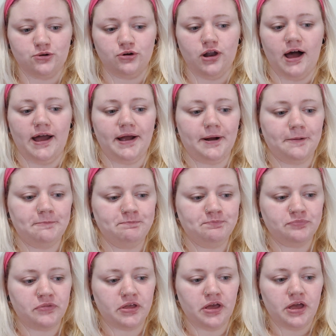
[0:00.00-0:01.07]
or like,
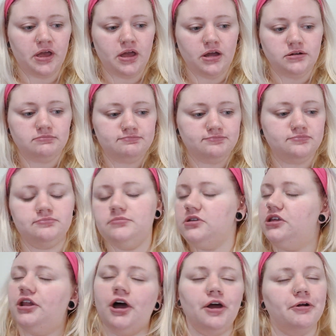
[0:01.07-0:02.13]

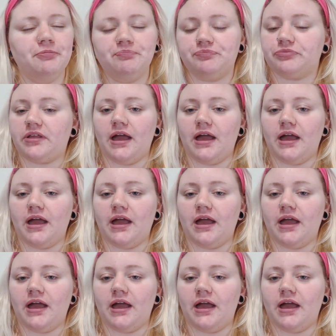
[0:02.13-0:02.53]
you know,